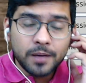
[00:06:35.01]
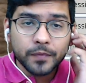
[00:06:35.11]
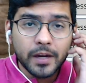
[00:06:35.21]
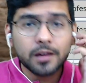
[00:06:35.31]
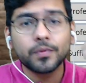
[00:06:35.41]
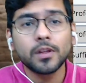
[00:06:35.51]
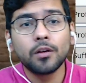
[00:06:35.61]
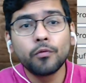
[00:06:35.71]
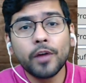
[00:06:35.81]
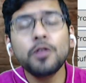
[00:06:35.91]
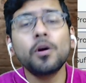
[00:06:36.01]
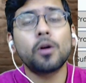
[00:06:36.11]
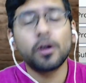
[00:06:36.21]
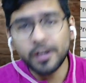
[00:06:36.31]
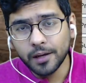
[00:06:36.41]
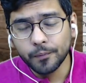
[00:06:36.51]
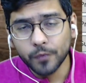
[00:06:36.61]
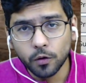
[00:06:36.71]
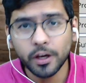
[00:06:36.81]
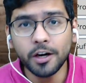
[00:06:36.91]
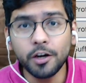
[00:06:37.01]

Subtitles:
That when you are auditing, okay,